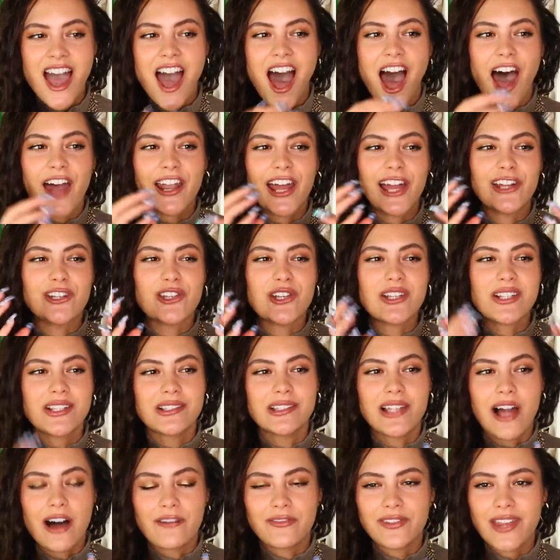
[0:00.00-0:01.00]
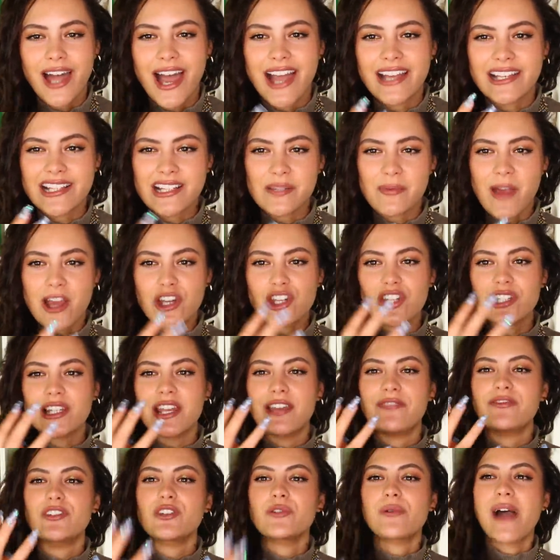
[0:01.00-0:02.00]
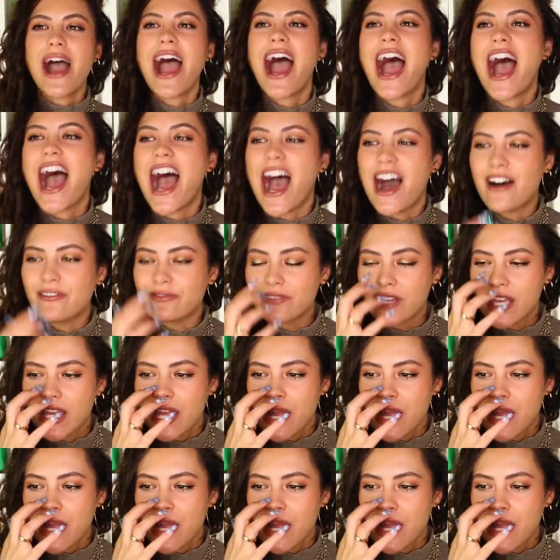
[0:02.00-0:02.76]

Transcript: And I just love that, especially if you have,